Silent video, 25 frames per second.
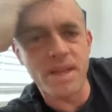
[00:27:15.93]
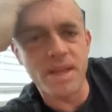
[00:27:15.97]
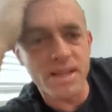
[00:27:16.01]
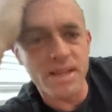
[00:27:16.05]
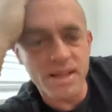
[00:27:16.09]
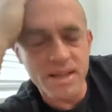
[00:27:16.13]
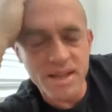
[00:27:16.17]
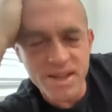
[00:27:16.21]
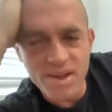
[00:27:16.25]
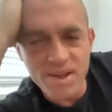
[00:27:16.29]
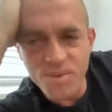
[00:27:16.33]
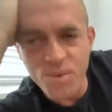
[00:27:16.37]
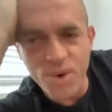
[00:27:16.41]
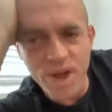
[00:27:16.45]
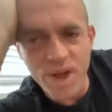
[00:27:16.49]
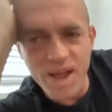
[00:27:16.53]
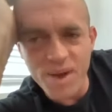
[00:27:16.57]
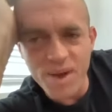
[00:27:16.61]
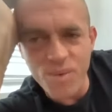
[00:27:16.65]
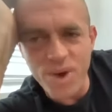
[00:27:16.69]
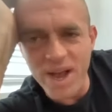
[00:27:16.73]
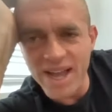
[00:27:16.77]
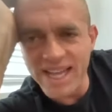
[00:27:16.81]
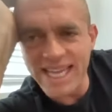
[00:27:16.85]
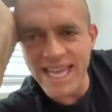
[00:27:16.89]
Like,
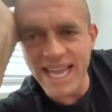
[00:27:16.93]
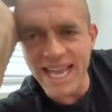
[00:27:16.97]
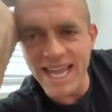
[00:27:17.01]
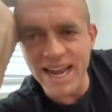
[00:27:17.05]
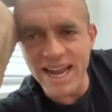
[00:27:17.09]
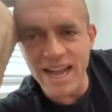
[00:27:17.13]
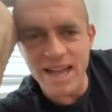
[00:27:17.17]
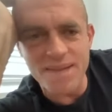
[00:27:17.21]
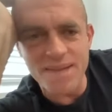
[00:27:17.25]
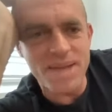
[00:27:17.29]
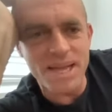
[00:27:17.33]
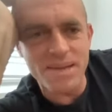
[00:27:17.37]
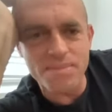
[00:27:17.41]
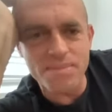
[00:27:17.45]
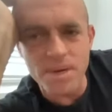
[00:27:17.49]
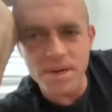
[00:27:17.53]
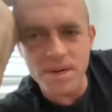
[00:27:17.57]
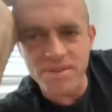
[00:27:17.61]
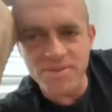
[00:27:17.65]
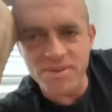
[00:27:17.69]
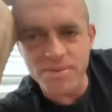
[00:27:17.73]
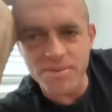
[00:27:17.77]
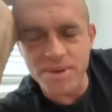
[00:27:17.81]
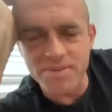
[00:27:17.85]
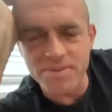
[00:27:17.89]
why why can't I make
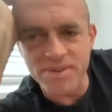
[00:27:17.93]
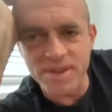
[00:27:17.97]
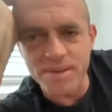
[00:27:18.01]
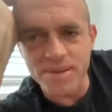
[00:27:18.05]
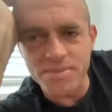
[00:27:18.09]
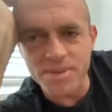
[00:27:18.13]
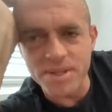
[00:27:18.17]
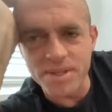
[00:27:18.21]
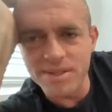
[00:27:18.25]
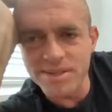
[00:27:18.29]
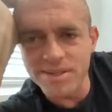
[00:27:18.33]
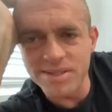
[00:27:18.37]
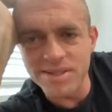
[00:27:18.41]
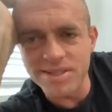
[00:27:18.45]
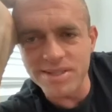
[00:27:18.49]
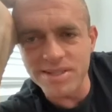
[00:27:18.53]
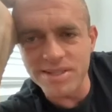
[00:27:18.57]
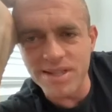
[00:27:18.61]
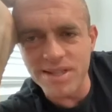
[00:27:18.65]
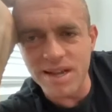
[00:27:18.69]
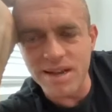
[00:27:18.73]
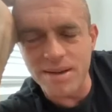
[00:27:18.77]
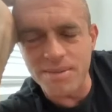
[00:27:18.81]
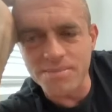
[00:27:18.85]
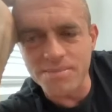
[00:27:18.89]
money for my family? This
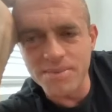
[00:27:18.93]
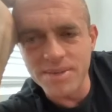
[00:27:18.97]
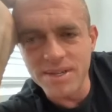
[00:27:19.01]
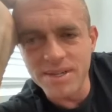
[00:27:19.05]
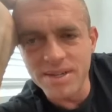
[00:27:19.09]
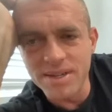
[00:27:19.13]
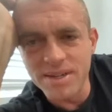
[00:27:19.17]
is dumb.